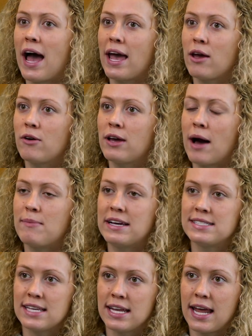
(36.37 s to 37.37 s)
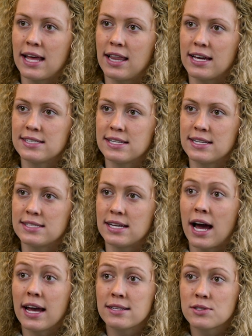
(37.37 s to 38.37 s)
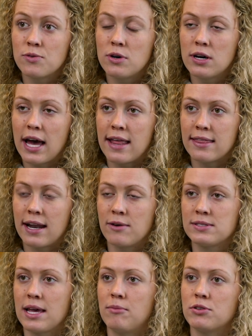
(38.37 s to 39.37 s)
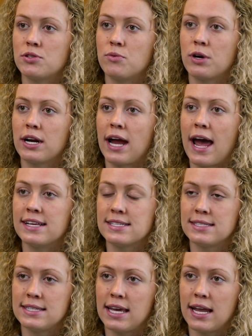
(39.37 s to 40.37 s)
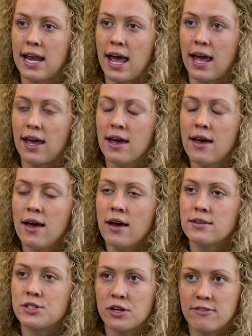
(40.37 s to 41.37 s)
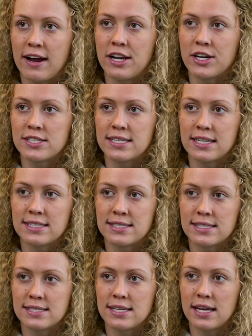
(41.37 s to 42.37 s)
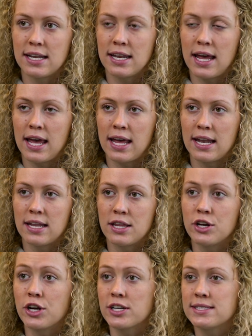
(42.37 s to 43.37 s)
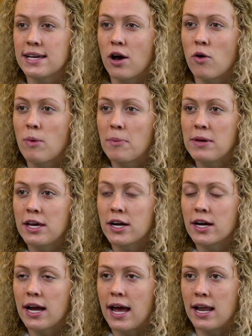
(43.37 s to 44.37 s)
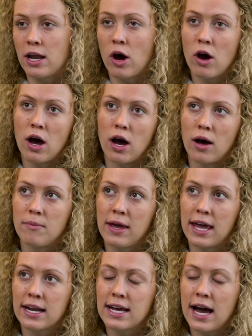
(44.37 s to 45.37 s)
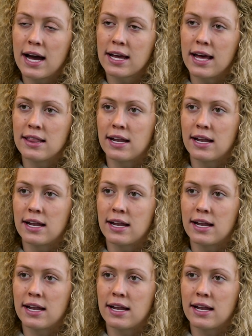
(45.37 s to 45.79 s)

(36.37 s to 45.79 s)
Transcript: I got my CNA license in high school, and then I was able to work as a CNA, certified nursing assistant, in the nursing home up here in um, Hancock.